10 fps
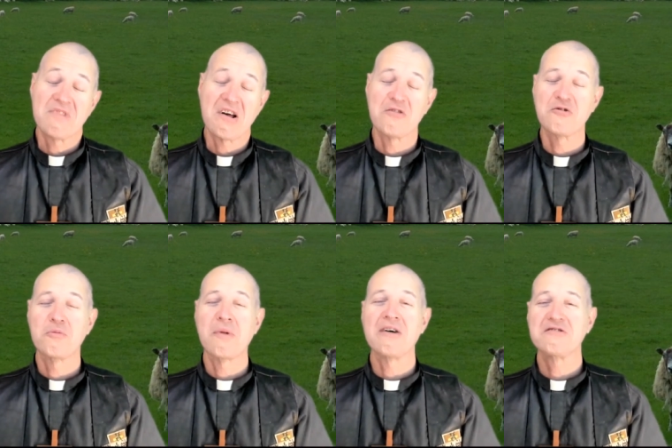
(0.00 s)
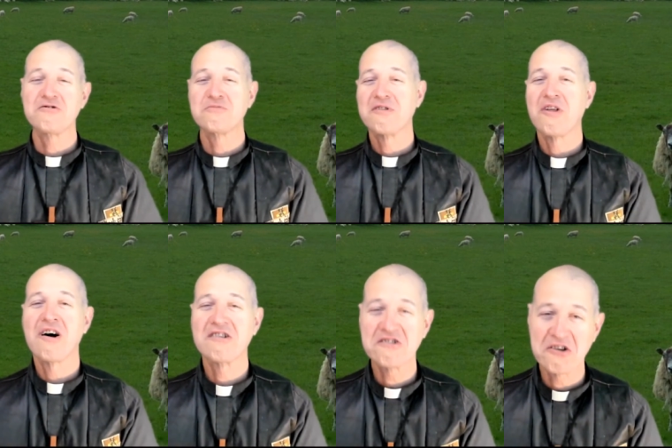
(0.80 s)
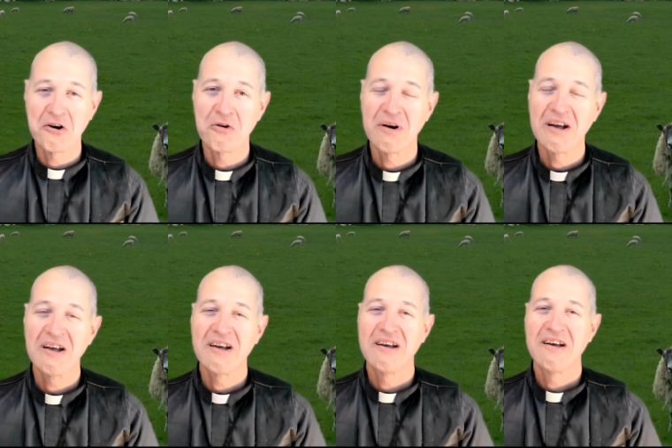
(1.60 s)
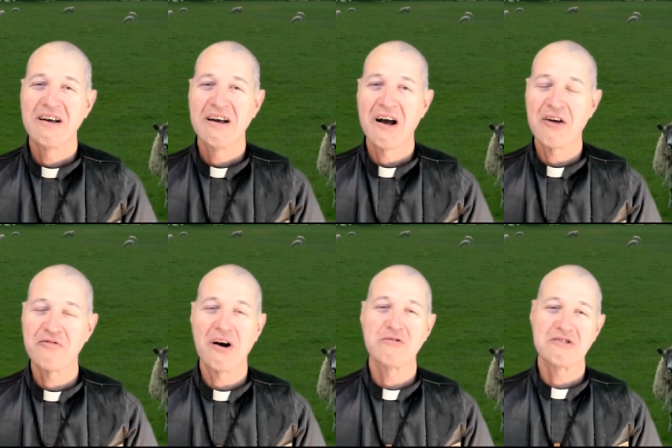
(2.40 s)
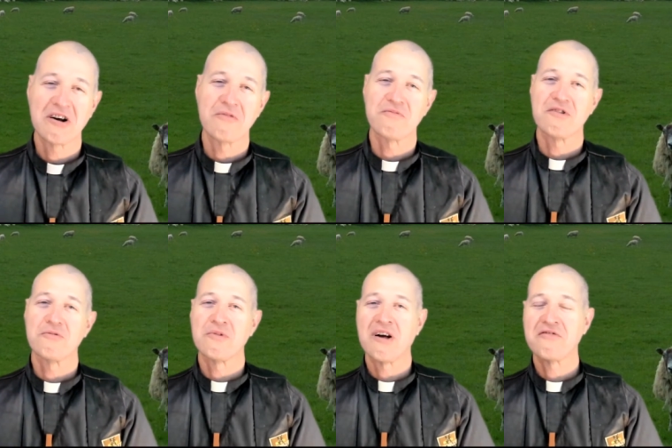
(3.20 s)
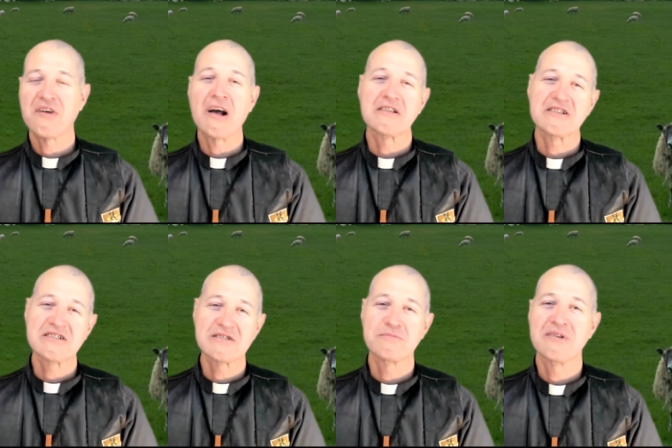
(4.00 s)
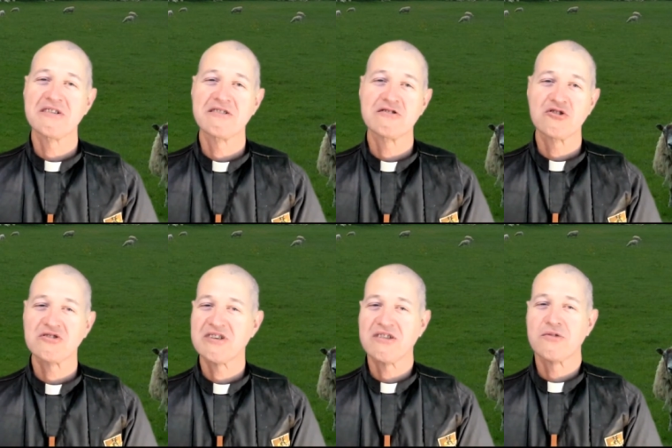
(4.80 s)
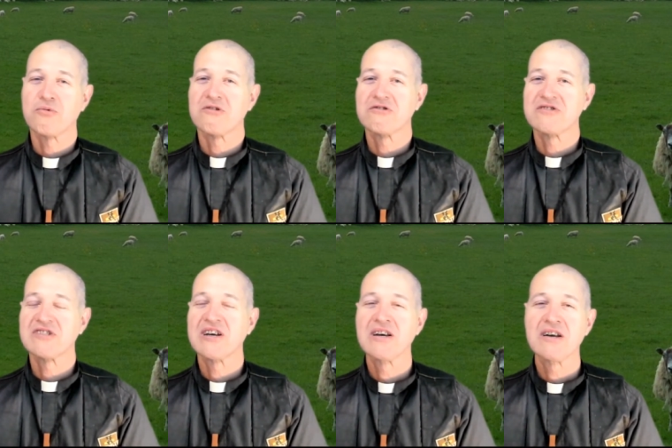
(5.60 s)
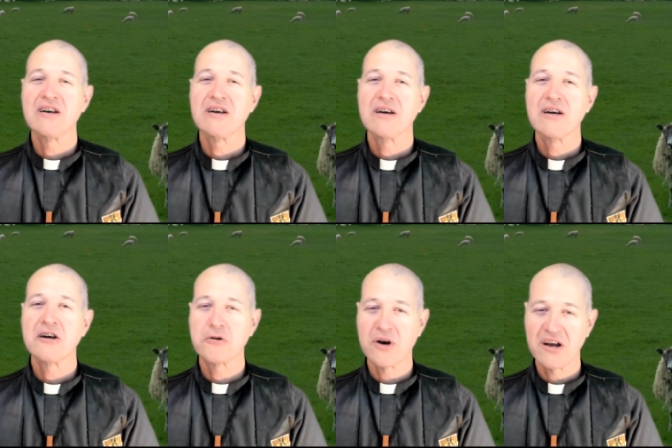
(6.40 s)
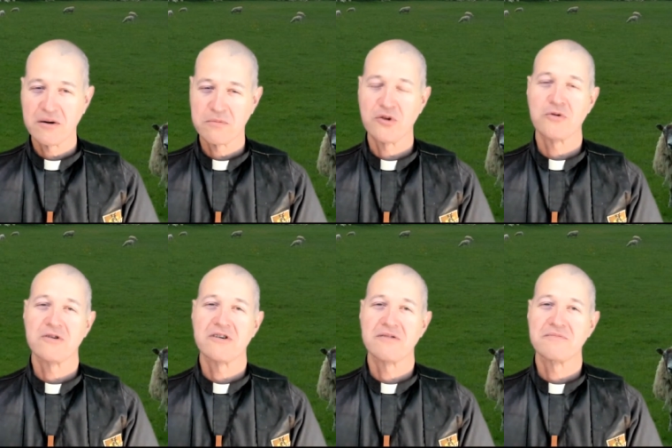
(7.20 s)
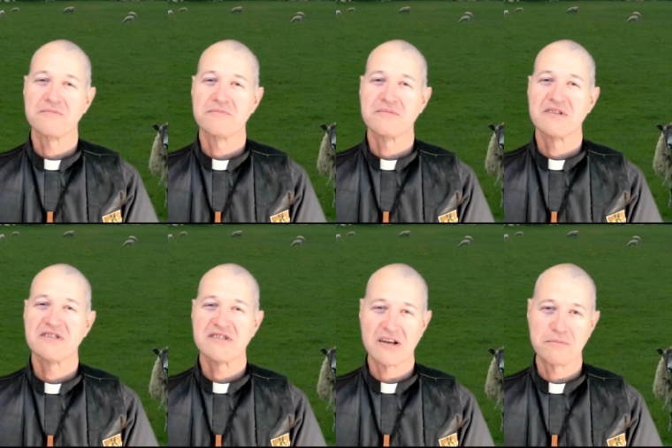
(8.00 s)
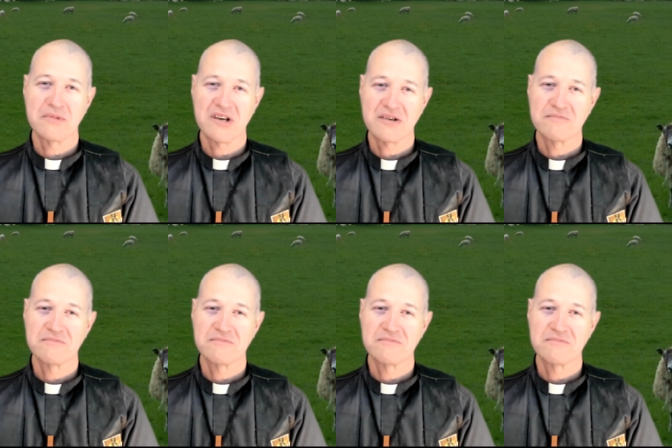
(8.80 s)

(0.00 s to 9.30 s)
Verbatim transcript: I don't know about you, but long ago, I found comfort when I finally submitted and just said the words, "Here I am, Lord, send me."